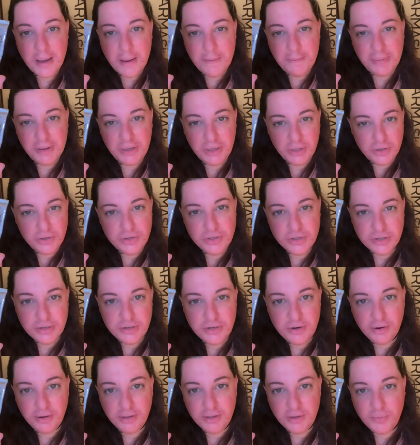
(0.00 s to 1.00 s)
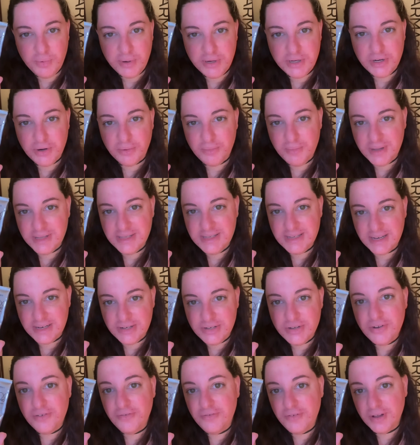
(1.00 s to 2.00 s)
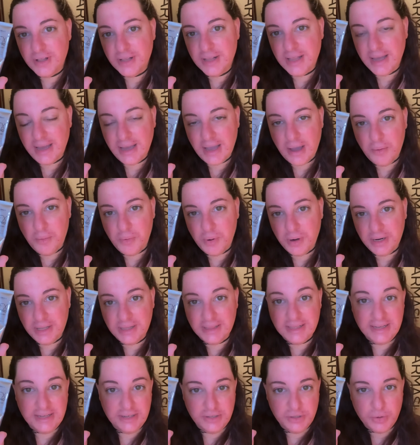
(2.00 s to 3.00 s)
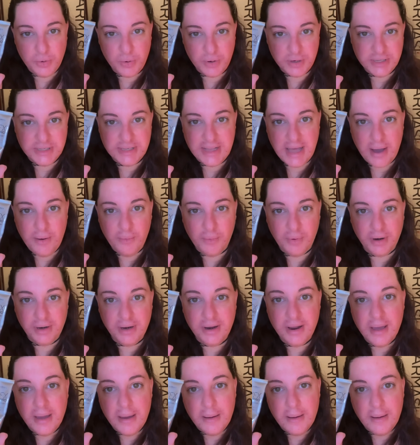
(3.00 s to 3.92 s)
But usually during the winter months, I do feel like I want to lean towards that one.